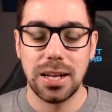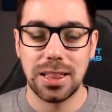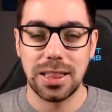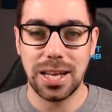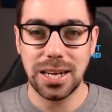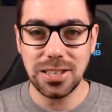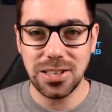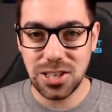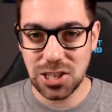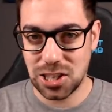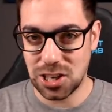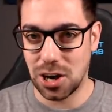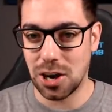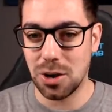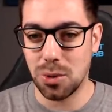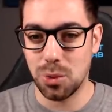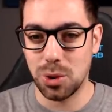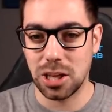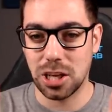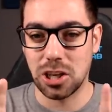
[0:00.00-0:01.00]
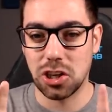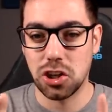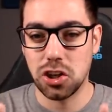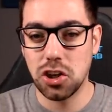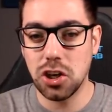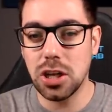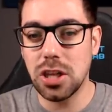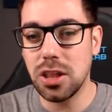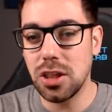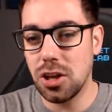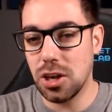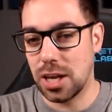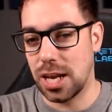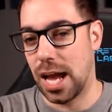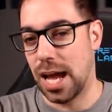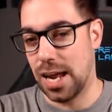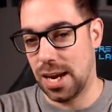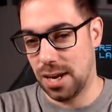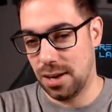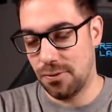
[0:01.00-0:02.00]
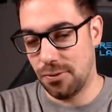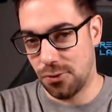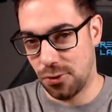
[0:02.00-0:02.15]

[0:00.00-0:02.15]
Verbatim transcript: Let's start with a good look at it